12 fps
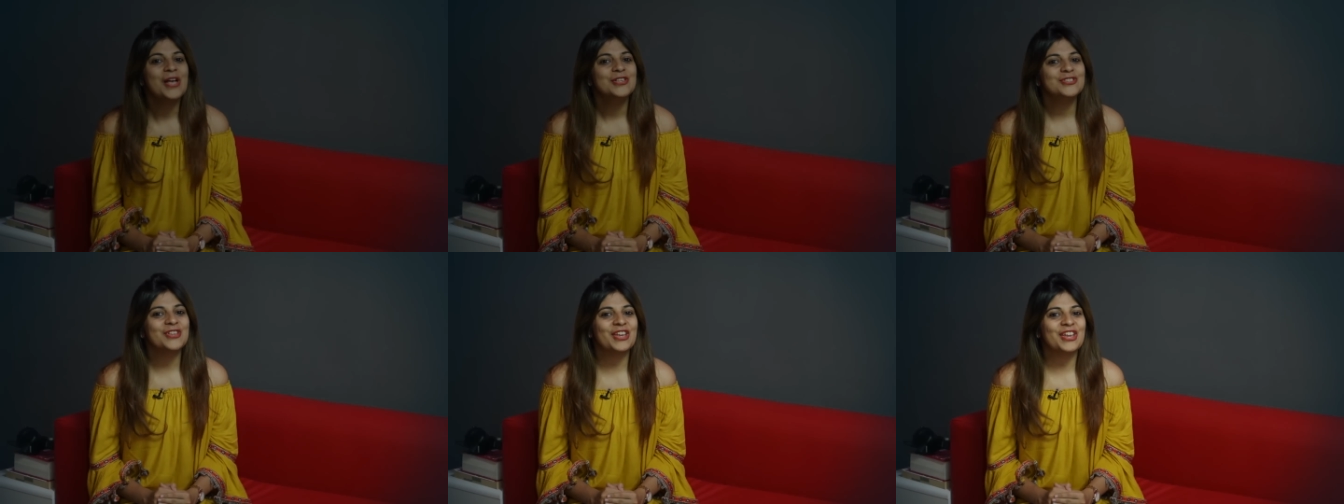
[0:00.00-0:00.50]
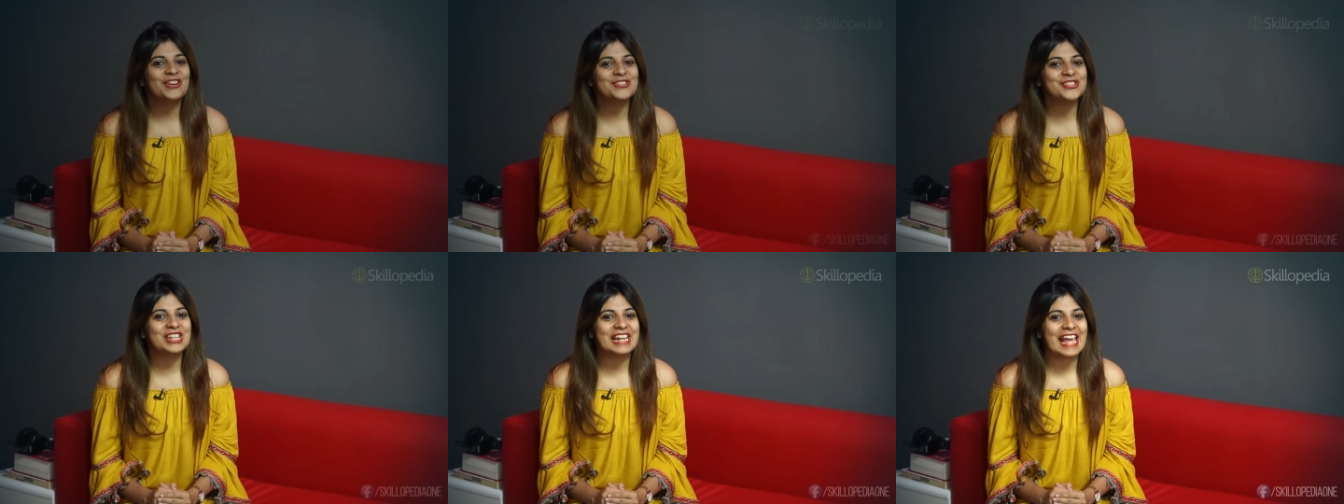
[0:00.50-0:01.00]
So
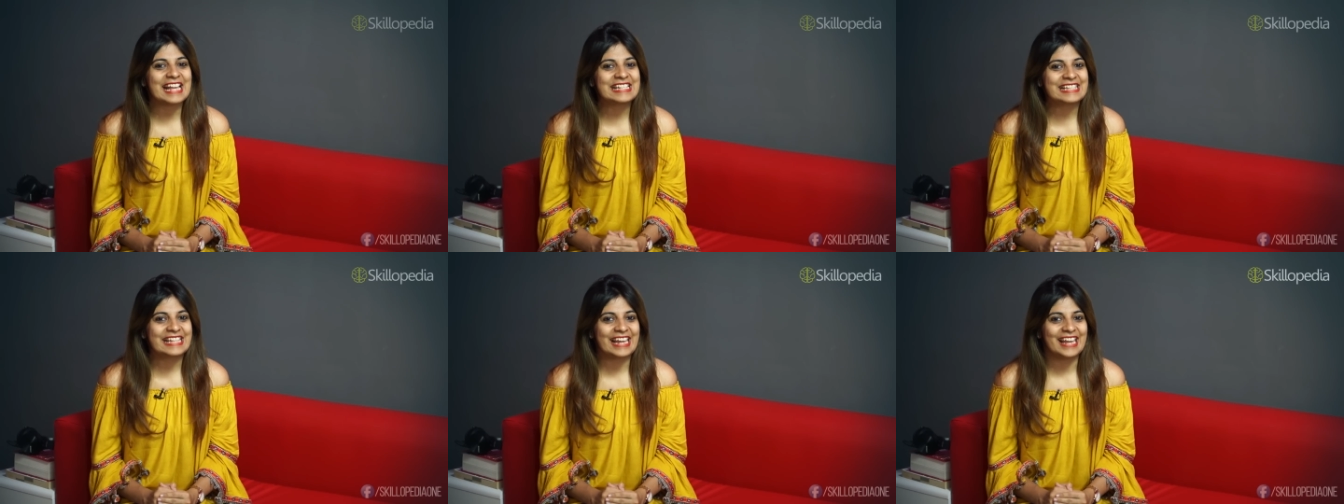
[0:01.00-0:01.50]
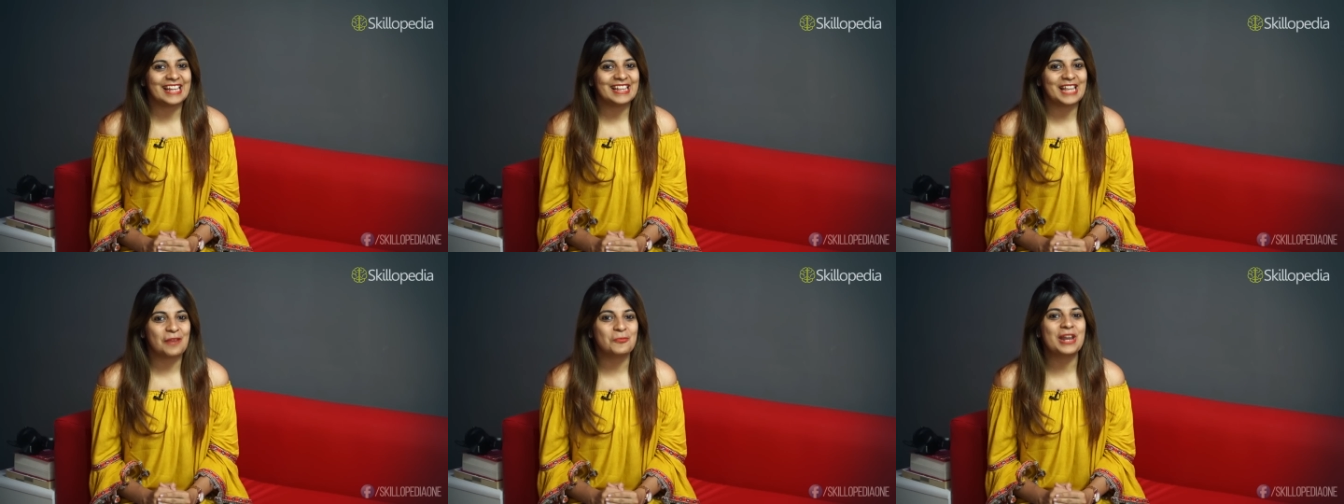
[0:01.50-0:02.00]
here's the next thing
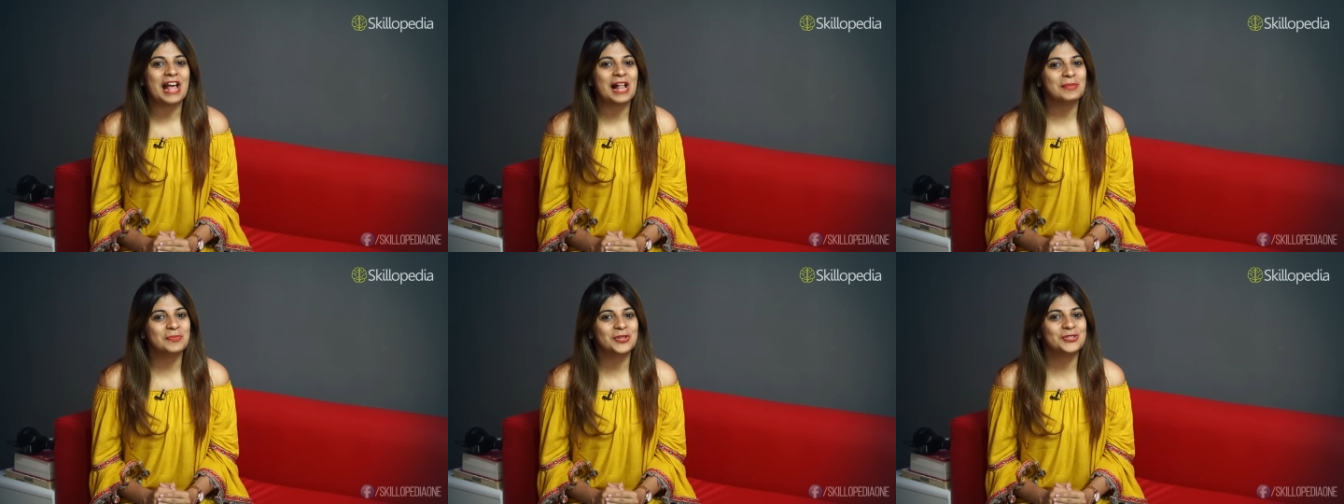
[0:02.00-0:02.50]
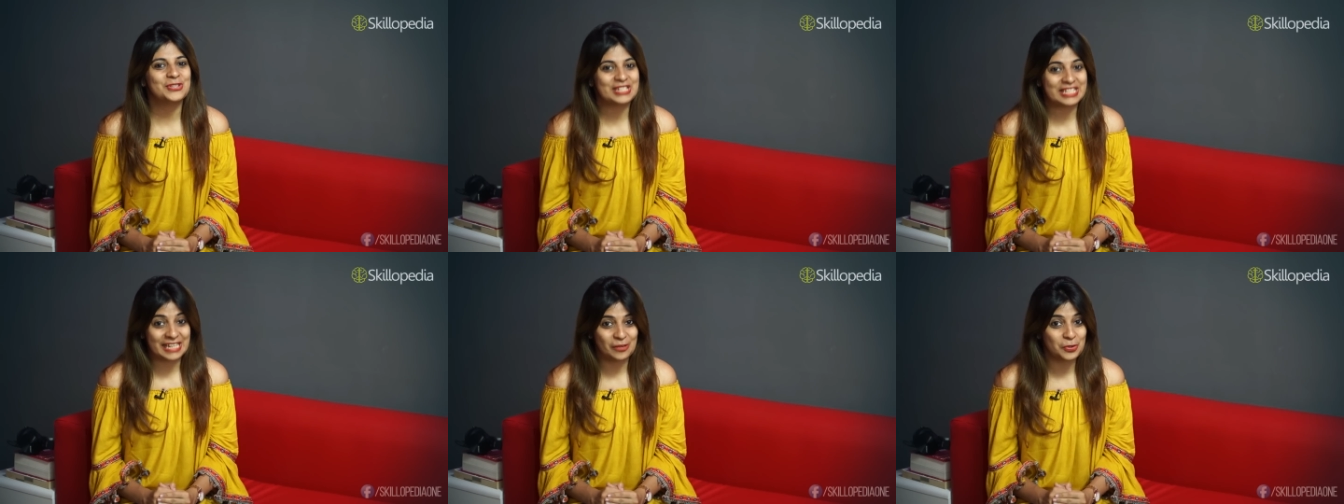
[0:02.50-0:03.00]
that would help you to
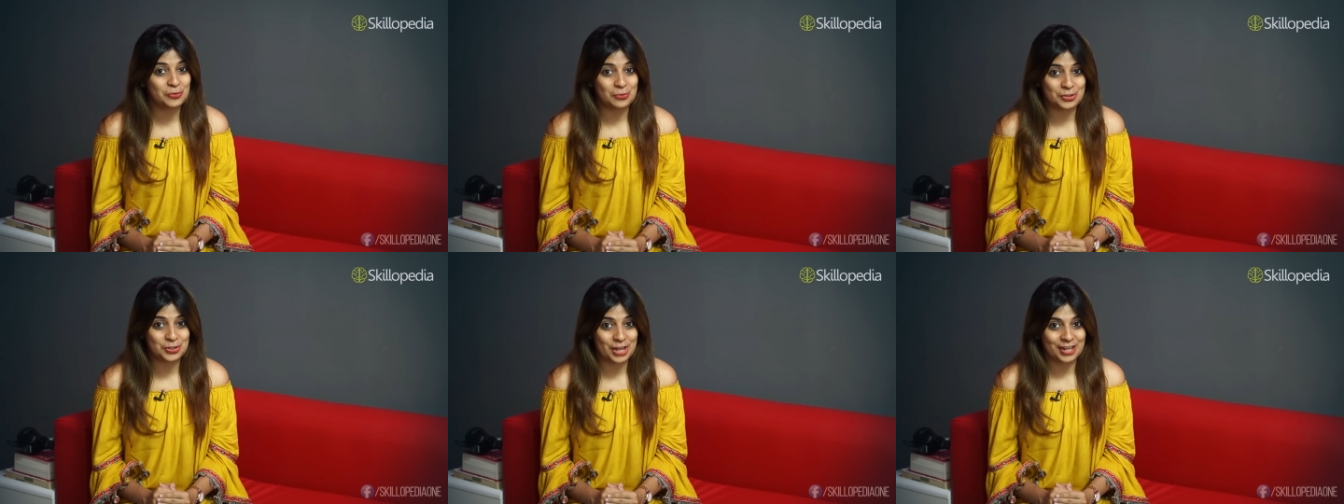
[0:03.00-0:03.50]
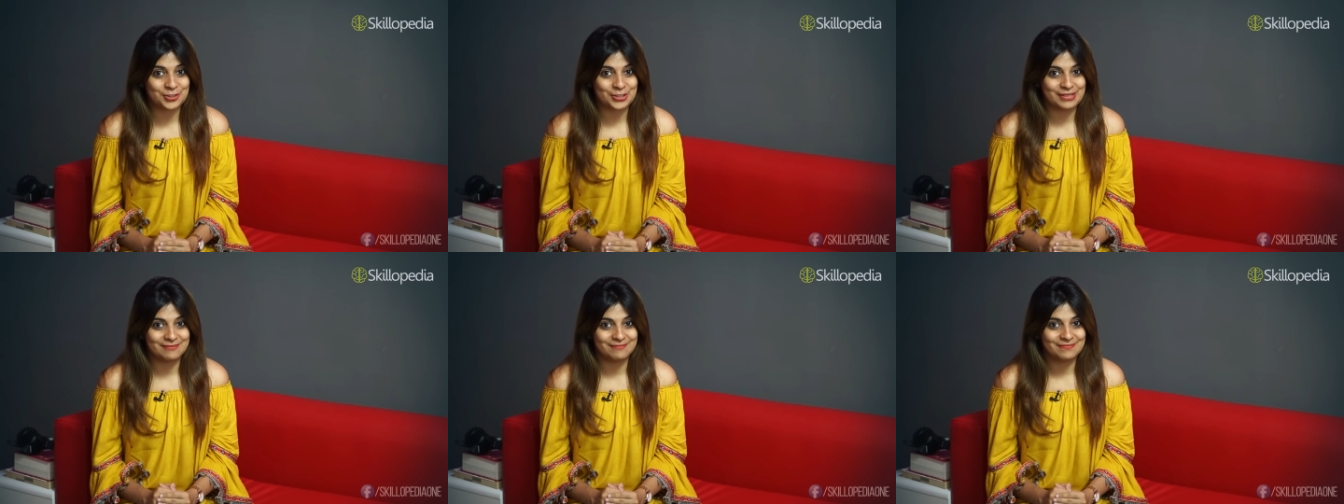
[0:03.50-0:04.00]
deal with
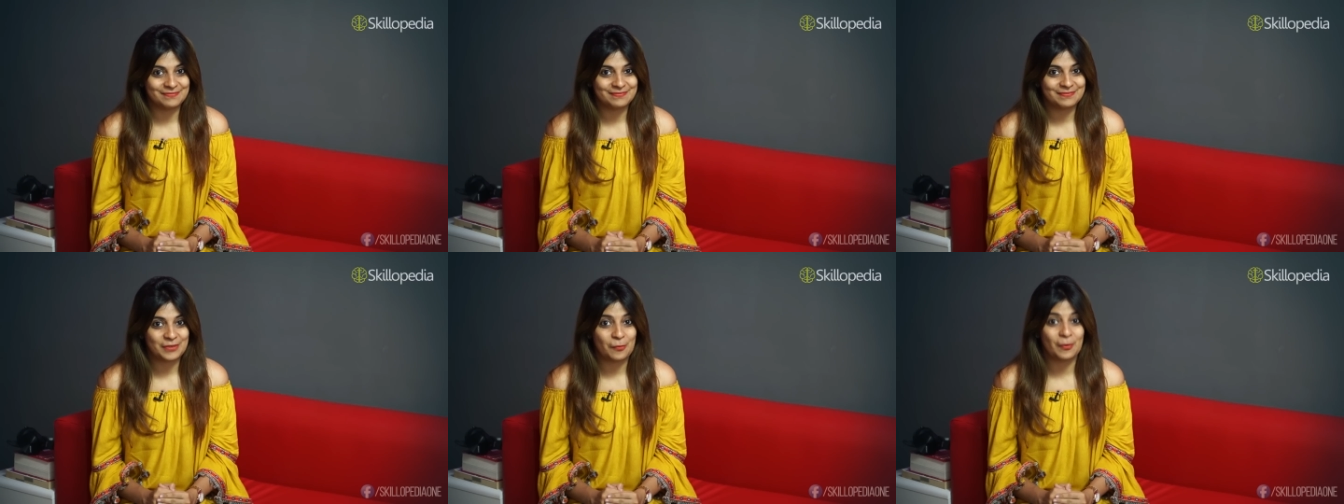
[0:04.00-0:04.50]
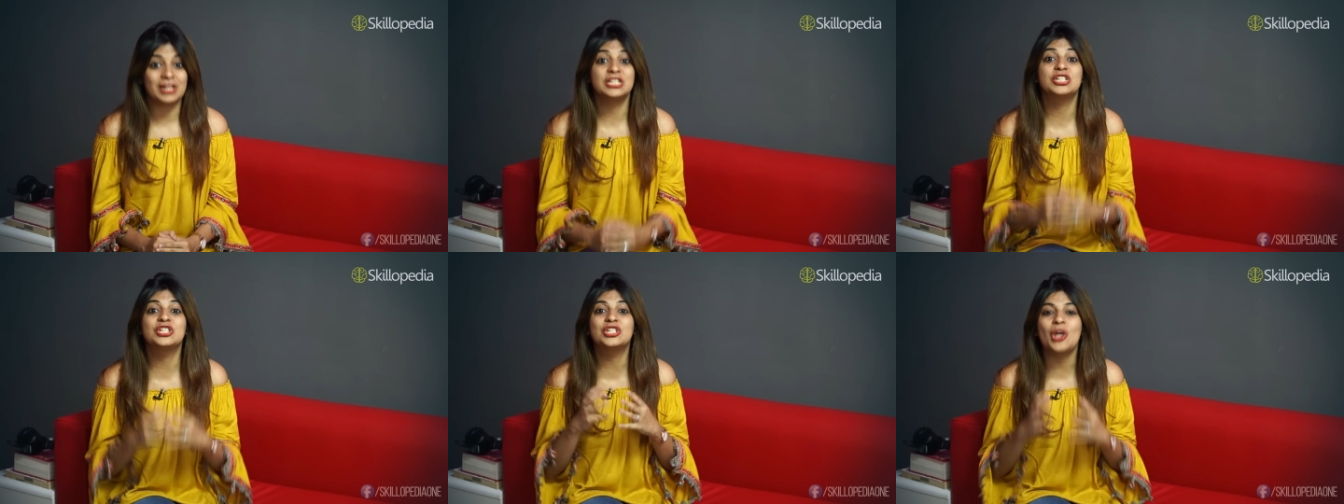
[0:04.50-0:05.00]
rejection. Well,
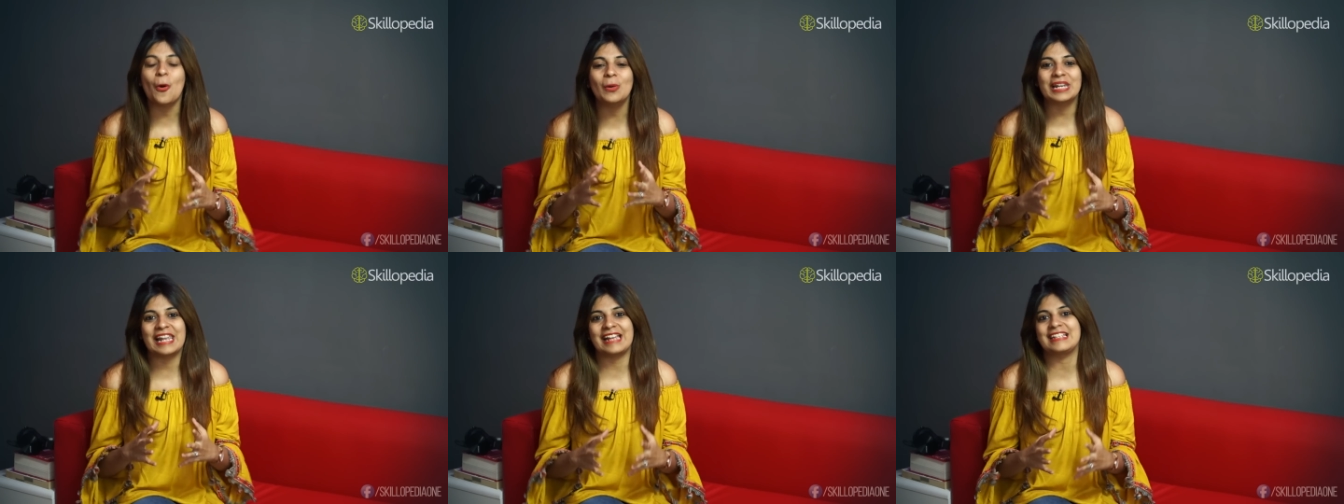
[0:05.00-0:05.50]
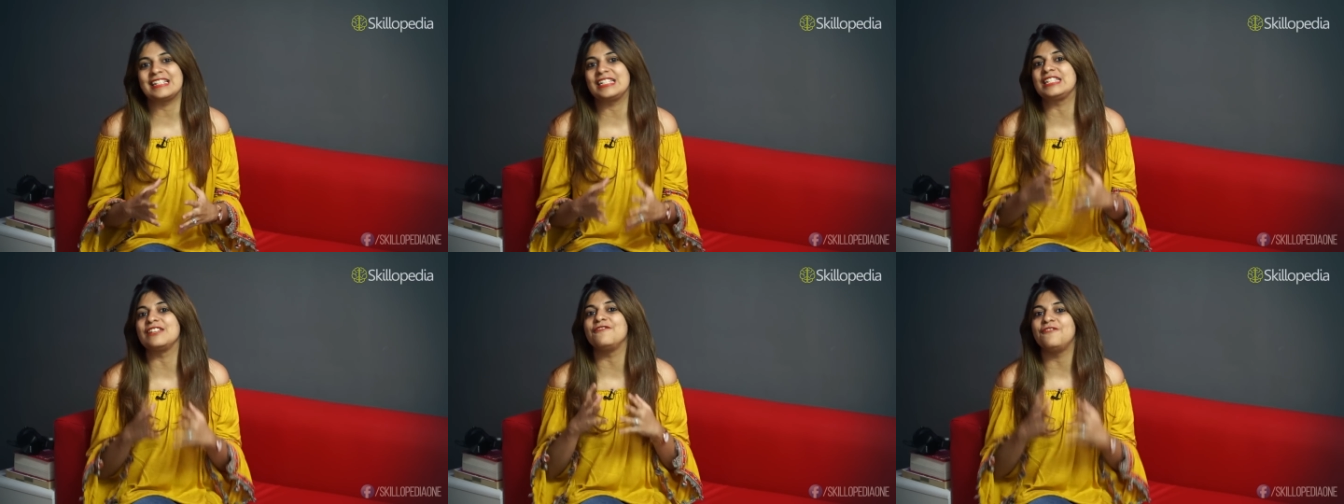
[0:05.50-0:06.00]
don't let
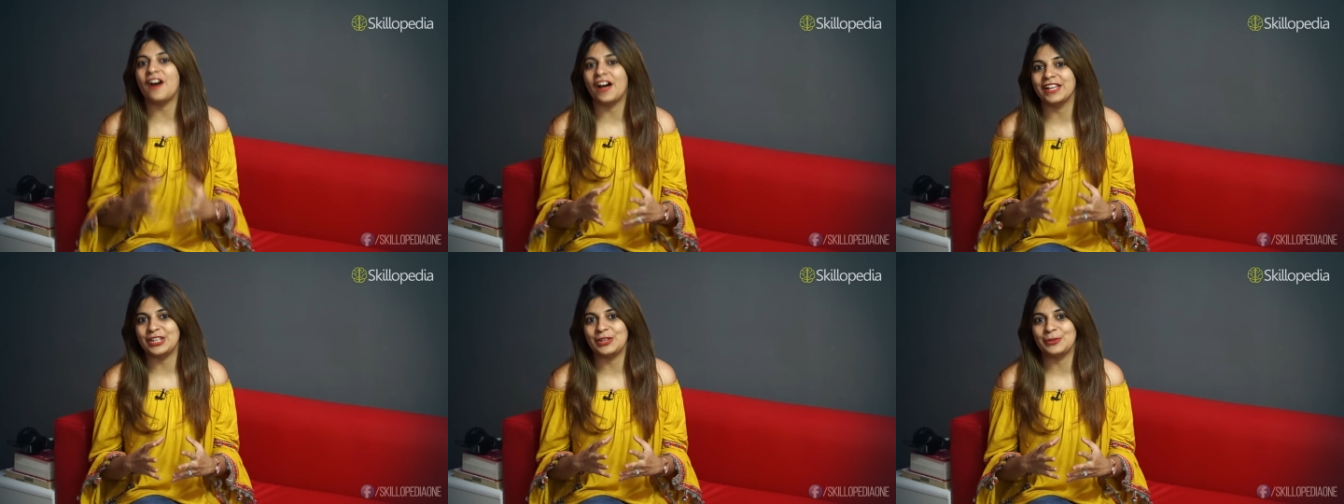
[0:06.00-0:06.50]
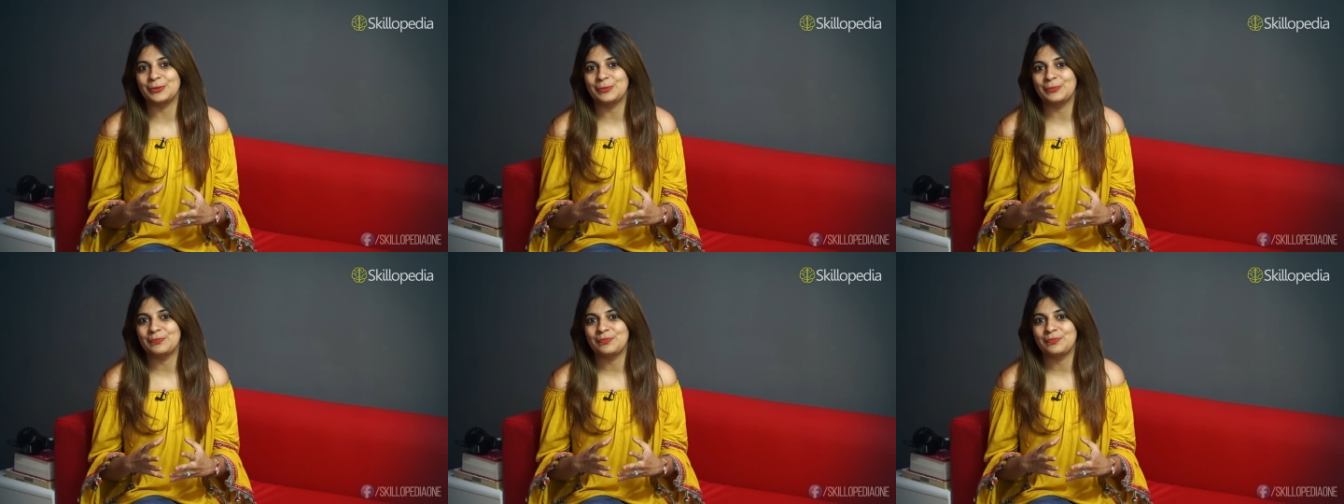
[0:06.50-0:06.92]
it define you.